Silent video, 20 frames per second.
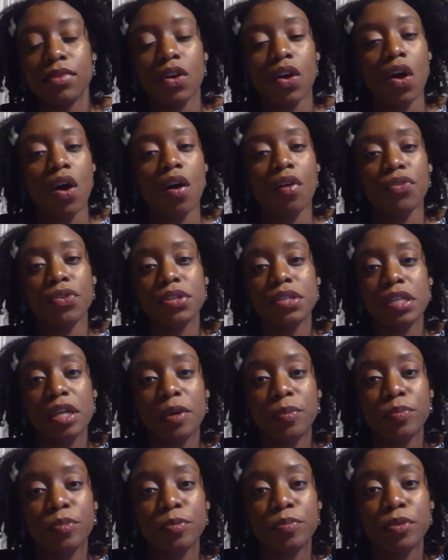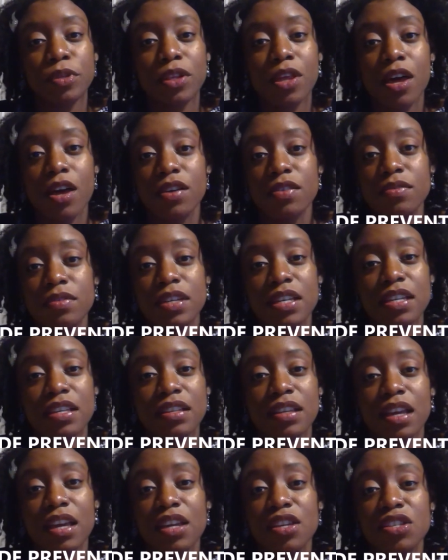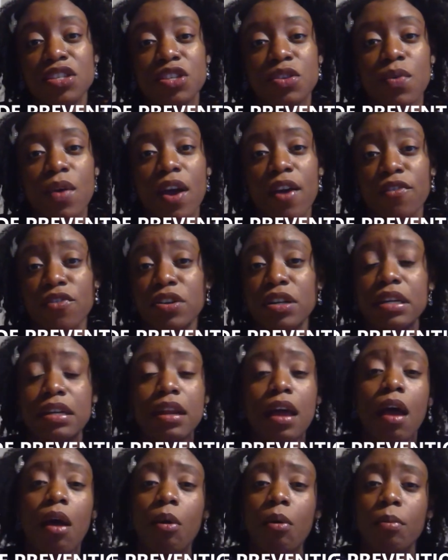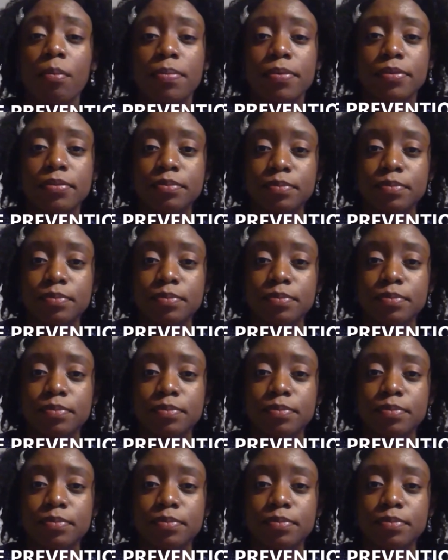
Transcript: call this number below in case you ever need help.